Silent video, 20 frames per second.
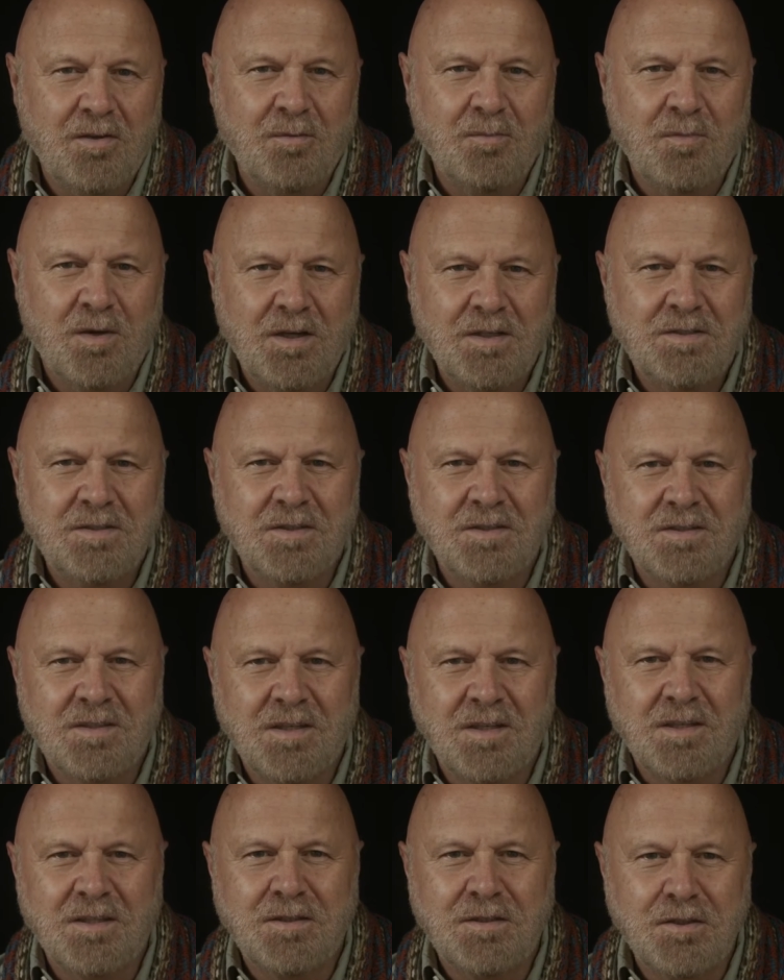you might just
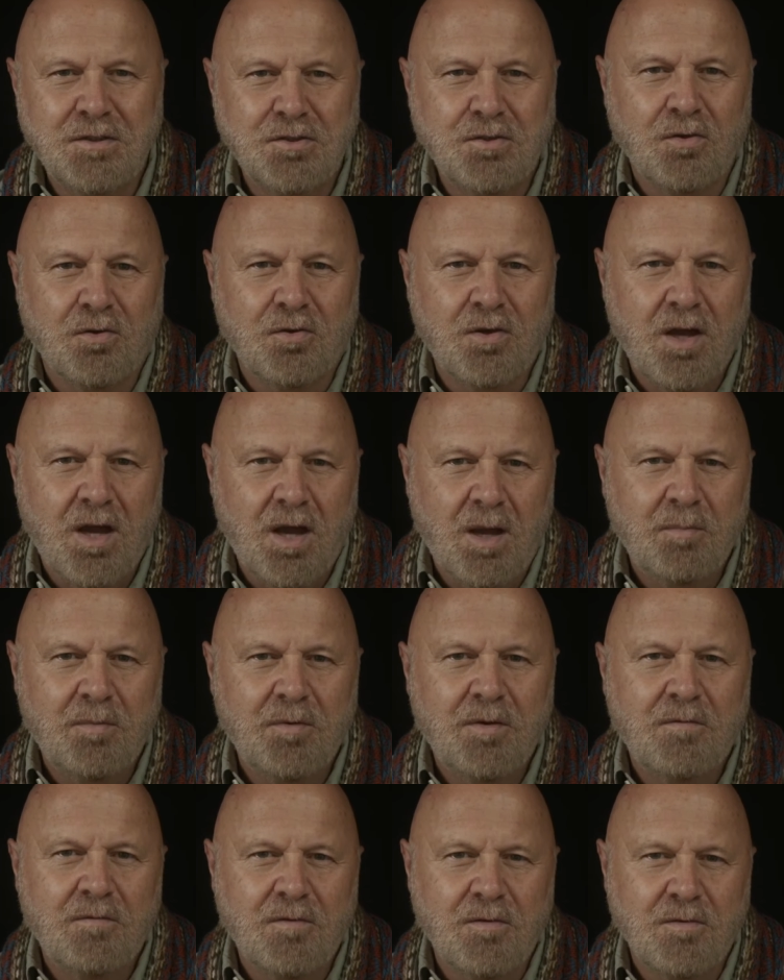get a digital
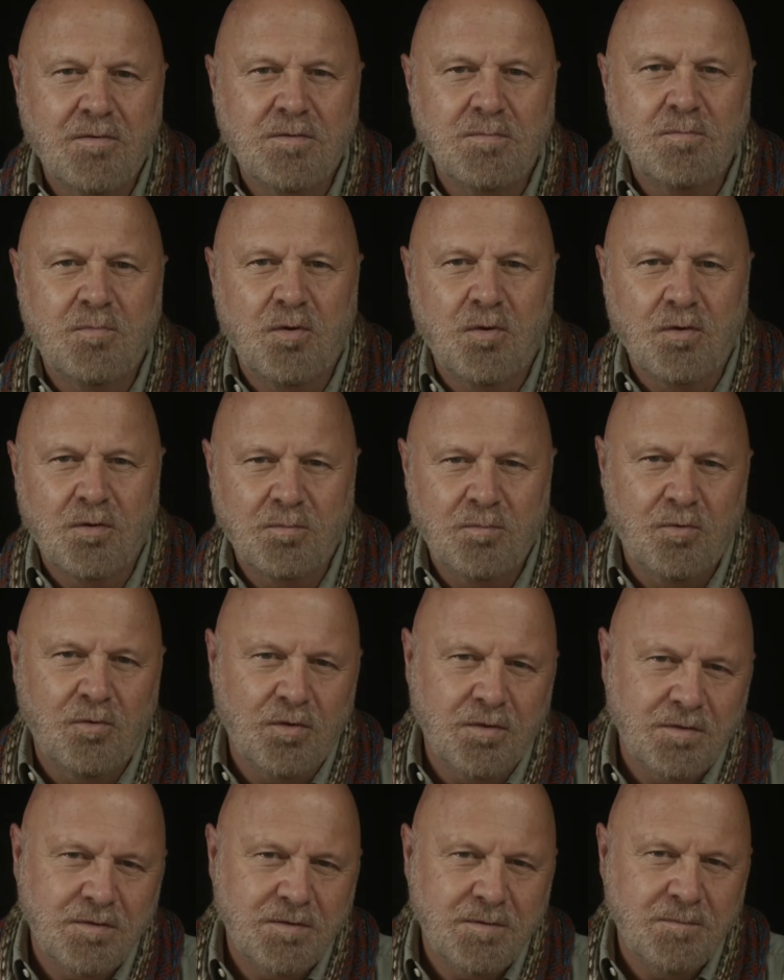copy of those bullet
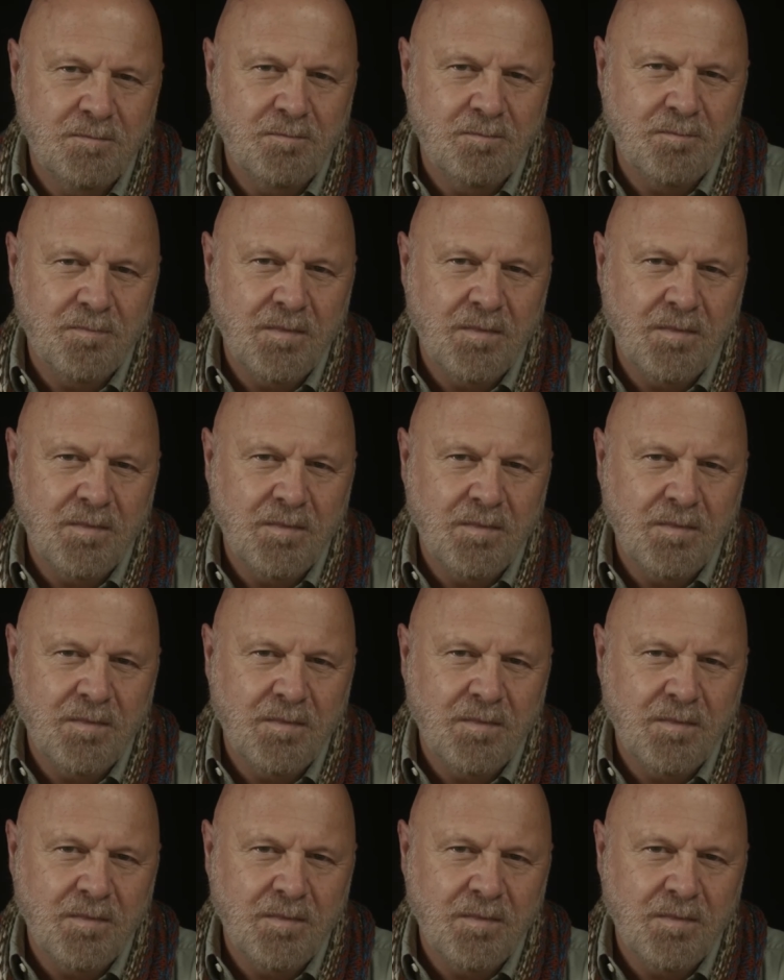points.